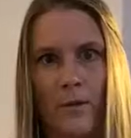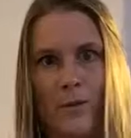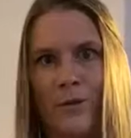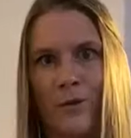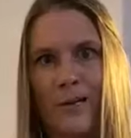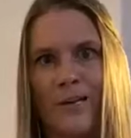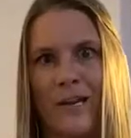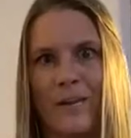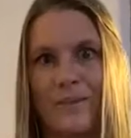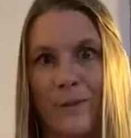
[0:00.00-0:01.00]

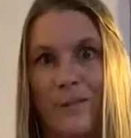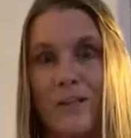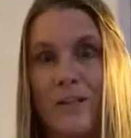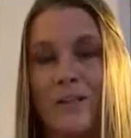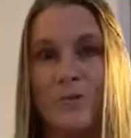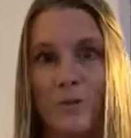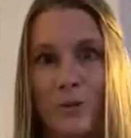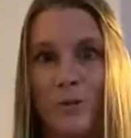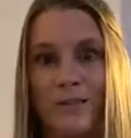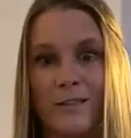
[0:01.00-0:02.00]
And something that you
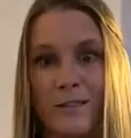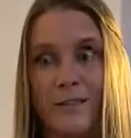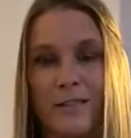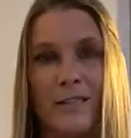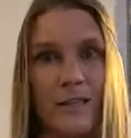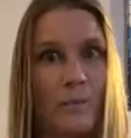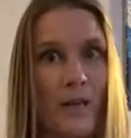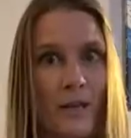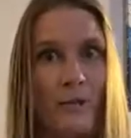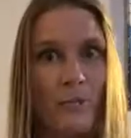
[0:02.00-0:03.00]
do as a TC can
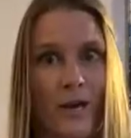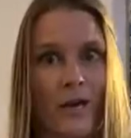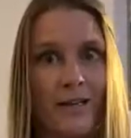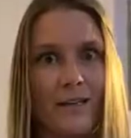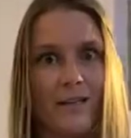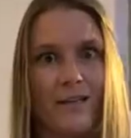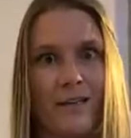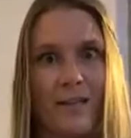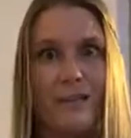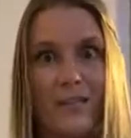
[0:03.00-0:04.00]
make or break
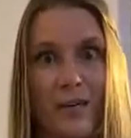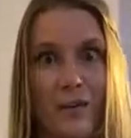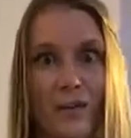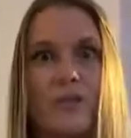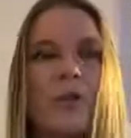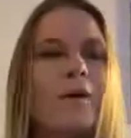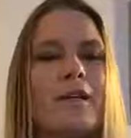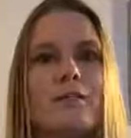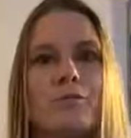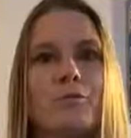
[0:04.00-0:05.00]
their deal. So
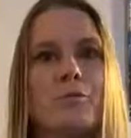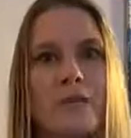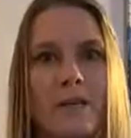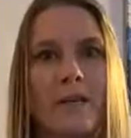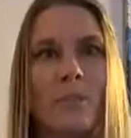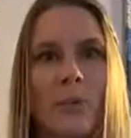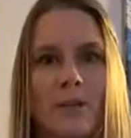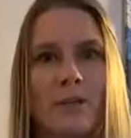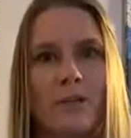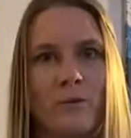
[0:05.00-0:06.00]
it's really
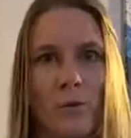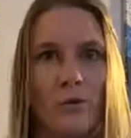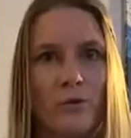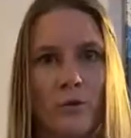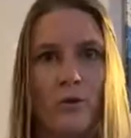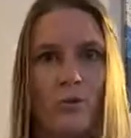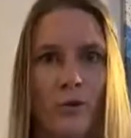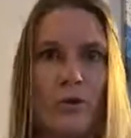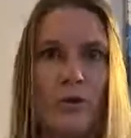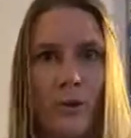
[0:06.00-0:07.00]
important that you know what you're doing
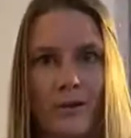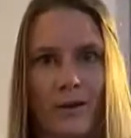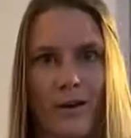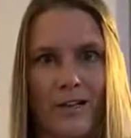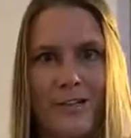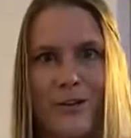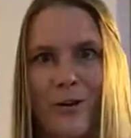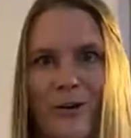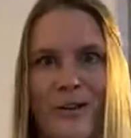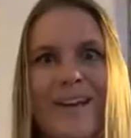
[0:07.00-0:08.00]
before you go out there on
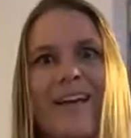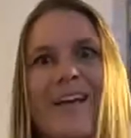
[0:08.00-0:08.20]
your own.